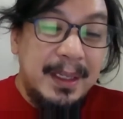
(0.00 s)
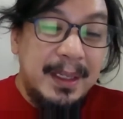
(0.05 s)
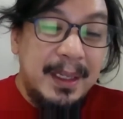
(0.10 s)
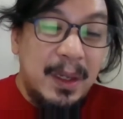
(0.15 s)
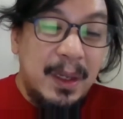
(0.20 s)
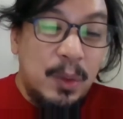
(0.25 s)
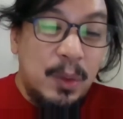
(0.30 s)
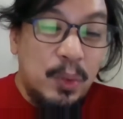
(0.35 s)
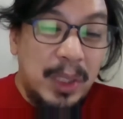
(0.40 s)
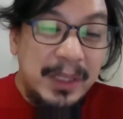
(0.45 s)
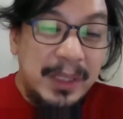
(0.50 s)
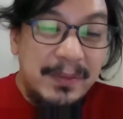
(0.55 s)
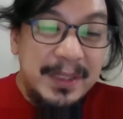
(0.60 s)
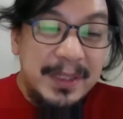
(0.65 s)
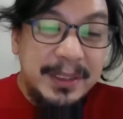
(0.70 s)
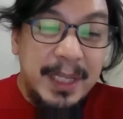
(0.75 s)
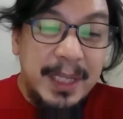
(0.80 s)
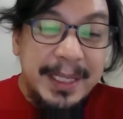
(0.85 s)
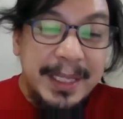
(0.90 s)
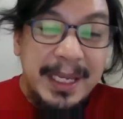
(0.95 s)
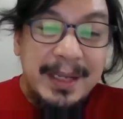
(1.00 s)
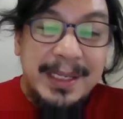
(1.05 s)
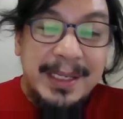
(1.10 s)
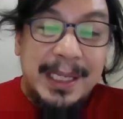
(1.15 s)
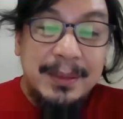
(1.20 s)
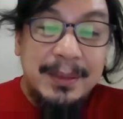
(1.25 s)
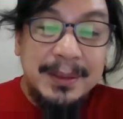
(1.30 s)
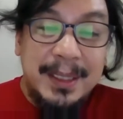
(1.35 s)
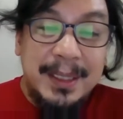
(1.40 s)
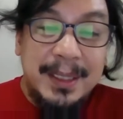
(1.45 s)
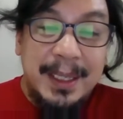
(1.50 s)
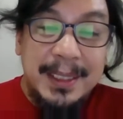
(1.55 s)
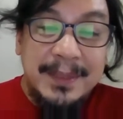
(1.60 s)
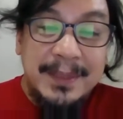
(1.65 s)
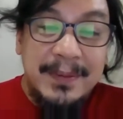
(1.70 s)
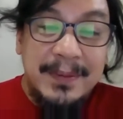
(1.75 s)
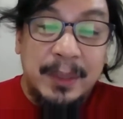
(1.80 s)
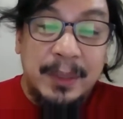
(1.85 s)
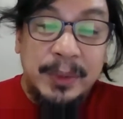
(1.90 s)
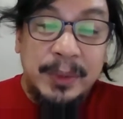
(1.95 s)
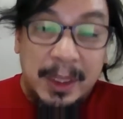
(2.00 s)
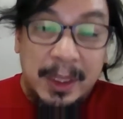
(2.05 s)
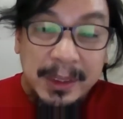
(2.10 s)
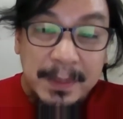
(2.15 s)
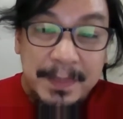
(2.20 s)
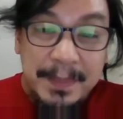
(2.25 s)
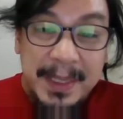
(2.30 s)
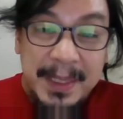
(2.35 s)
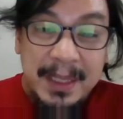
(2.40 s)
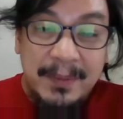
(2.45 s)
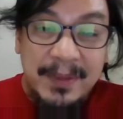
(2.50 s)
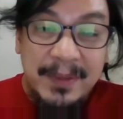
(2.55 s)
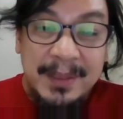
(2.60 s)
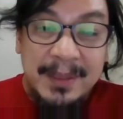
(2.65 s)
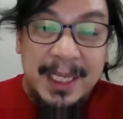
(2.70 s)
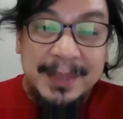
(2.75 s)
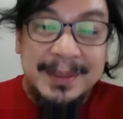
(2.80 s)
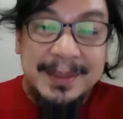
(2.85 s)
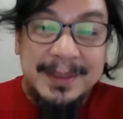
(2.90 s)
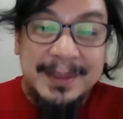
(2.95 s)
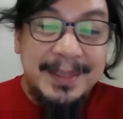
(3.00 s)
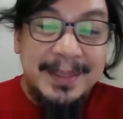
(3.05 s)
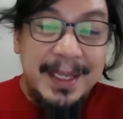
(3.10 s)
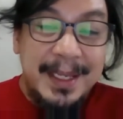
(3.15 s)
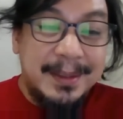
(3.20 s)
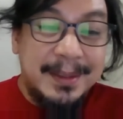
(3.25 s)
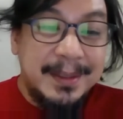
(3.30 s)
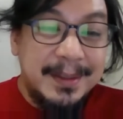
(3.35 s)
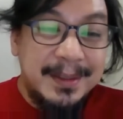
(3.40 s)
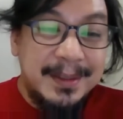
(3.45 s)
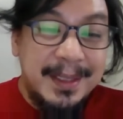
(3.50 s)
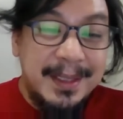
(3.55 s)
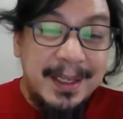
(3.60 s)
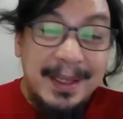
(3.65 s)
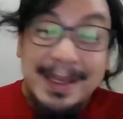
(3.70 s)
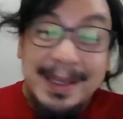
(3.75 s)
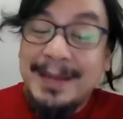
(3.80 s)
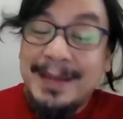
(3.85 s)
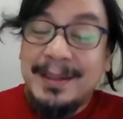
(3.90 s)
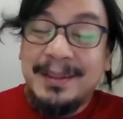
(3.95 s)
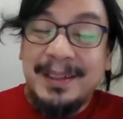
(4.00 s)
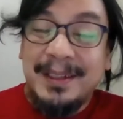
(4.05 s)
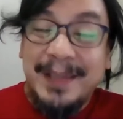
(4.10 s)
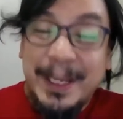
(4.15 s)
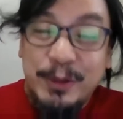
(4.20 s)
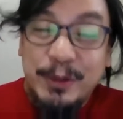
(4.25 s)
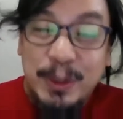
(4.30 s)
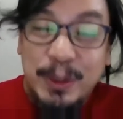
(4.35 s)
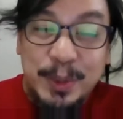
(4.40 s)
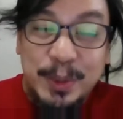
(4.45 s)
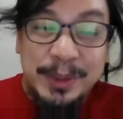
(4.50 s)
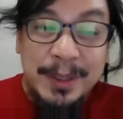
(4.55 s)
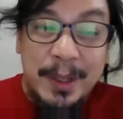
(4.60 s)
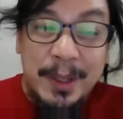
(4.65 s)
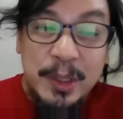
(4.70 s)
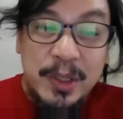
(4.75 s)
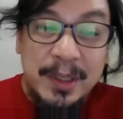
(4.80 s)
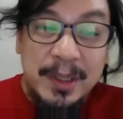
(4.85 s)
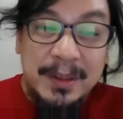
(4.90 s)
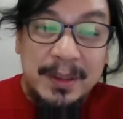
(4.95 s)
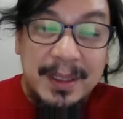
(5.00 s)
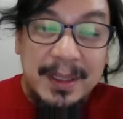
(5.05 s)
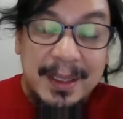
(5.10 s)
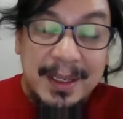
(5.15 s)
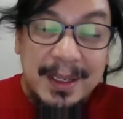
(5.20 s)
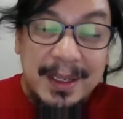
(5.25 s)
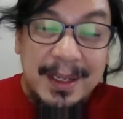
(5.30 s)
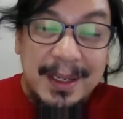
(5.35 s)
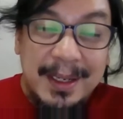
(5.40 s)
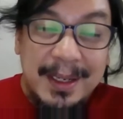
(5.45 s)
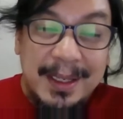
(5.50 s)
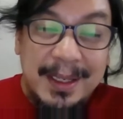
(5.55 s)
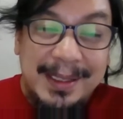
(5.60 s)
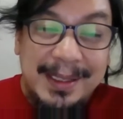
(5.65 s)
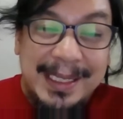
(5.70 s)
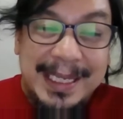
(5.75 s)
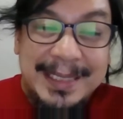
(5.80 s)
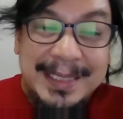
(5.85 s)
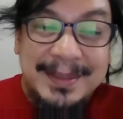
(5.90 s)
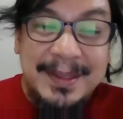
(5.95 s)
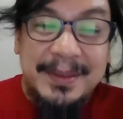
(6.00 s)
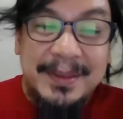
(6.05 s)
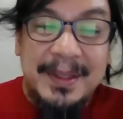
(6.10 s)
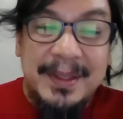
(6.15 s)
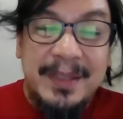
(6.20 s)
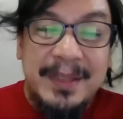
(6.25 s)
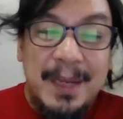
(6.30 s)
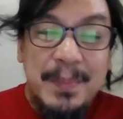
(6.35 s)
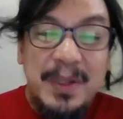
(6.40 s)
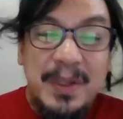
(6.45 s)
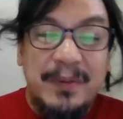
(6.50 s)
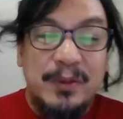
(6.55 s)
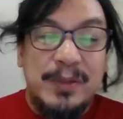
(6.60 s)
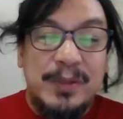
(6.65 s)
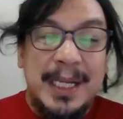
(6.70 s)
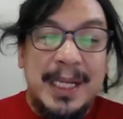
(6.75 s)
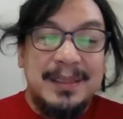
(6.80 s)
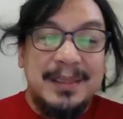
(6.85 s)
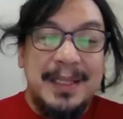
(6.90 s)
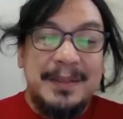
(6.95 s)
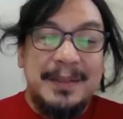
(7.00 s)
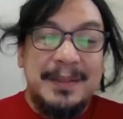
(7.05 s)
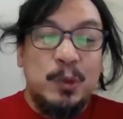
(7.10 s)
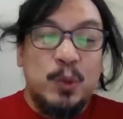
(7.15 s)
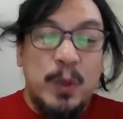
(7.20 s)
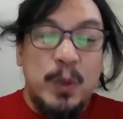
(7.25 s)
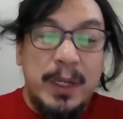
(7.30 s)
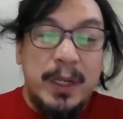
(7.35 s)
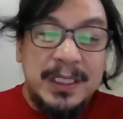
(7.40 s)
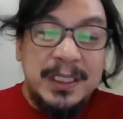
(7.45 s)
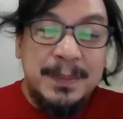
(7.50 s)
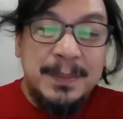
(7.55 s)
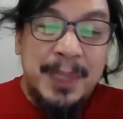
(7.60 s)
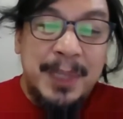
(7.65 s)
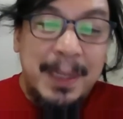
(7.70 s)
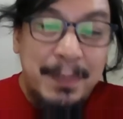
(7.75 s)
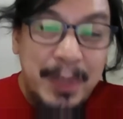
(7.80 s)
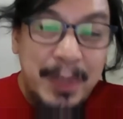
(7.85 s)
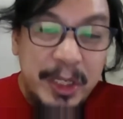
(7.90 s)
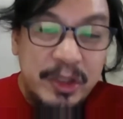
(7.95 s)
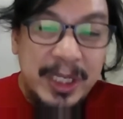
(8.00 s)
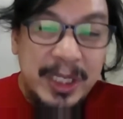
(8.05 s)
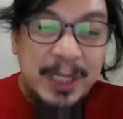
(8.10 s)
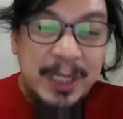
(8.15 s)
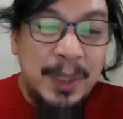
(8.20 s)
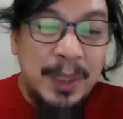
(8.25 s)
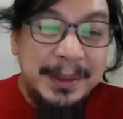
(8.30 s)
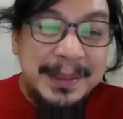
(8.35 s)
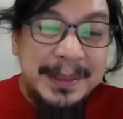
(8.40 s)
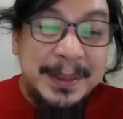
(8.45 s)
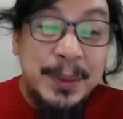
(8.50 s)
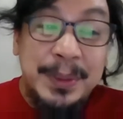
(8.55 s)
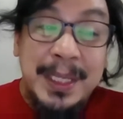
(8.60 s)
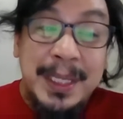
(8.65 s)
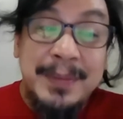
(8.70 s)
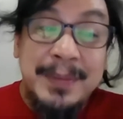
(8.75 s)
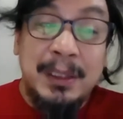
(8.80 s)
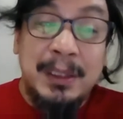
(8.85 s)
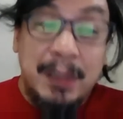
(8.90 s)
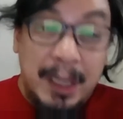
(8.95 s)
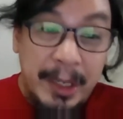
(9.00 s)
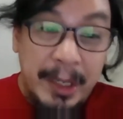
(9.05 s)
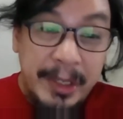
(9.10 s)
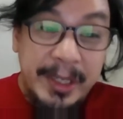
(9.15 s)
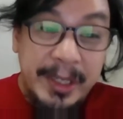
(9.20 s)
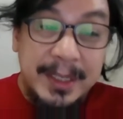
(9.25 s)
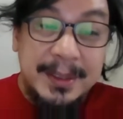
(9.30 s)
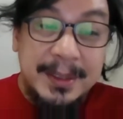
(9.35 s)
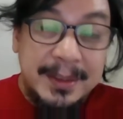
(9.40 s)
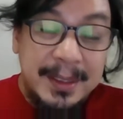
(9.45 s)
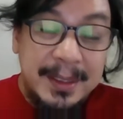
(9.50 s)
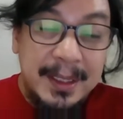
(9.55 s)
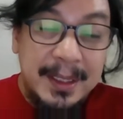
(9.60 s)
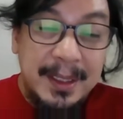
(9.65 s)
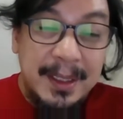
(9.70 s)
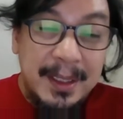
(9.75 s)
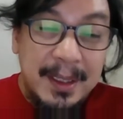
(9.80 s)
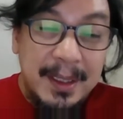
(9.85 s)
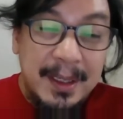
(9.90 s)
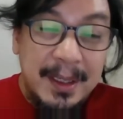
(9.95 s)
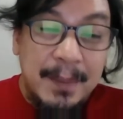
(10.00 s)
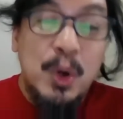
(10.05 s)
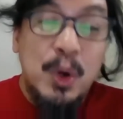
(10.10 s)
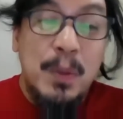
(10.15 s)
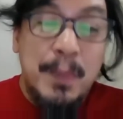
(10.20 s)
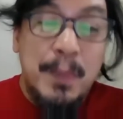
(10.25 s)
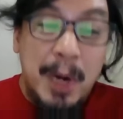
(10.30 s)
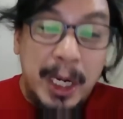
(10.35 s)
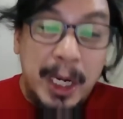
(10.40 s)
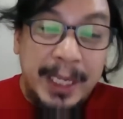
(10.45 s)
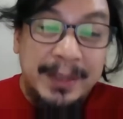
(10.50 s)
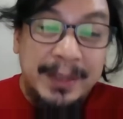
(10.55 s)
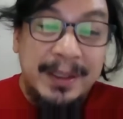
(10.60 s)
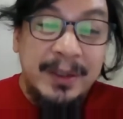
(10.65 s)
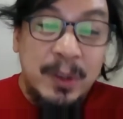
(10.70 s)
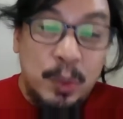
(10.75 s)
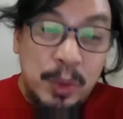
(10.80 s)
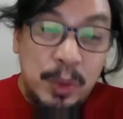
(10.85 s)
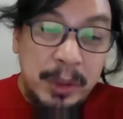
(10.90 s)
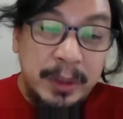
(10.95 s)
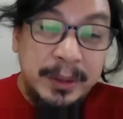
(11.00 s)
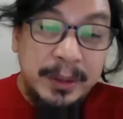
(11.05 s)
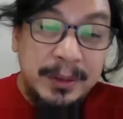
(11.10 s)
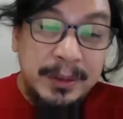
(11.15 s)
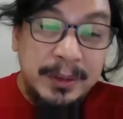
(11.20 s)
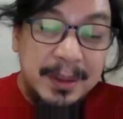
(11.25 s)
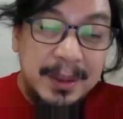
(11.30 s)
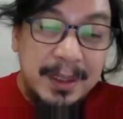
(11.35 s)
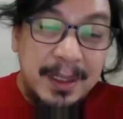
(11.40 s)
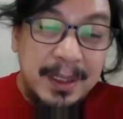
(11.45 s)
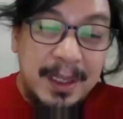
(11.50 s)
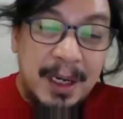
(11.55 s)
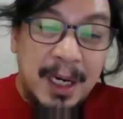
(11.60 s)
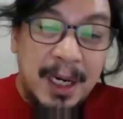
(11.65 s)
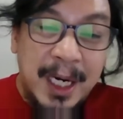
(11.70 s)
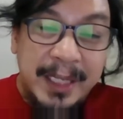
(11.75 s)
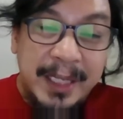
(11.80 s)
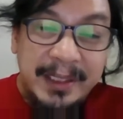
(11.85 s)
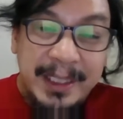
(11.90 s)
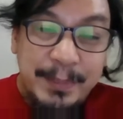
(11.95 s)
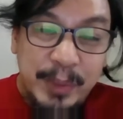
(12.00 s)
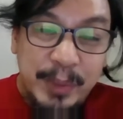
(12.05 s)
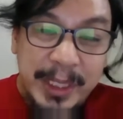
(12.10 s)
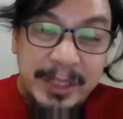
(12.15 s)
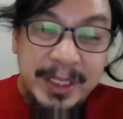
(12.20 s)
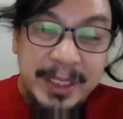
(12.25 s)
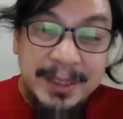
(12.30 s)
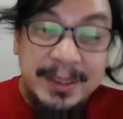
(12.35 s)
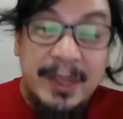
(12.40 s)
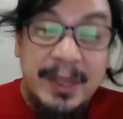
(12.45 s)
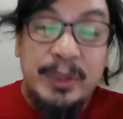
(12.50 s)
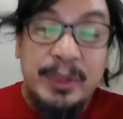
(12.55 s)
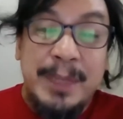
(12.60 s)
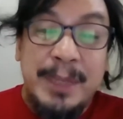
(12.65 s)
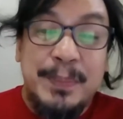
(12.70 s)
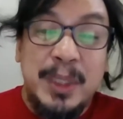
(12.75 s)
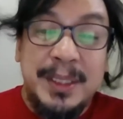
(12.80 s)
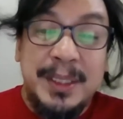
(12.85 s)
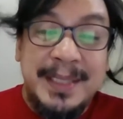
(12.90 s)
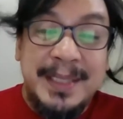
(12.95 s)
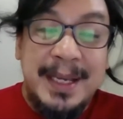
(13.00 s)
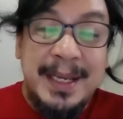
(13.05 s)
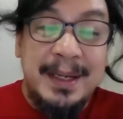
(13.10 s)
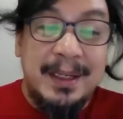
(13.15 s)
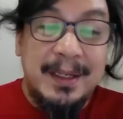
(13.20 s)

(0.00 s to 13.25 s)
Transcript: One of the striking downsides of the autonomy of the United States in intellectual production is that the number of translated works published in what is today the largest book market in the world hardly breaches 3%.